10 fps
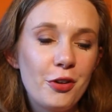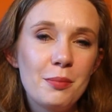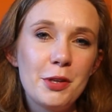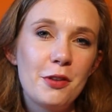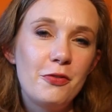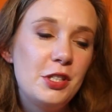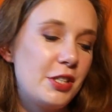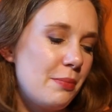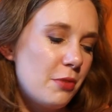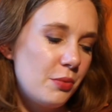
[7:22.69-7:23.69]
the month of
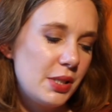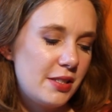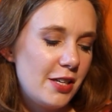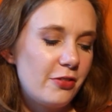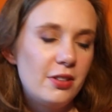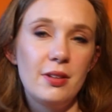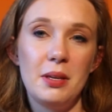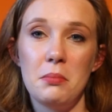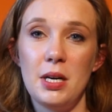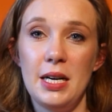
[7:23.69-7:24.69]
December was definitely
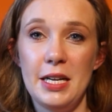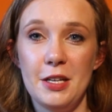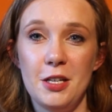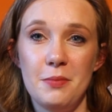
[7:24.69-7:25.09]
my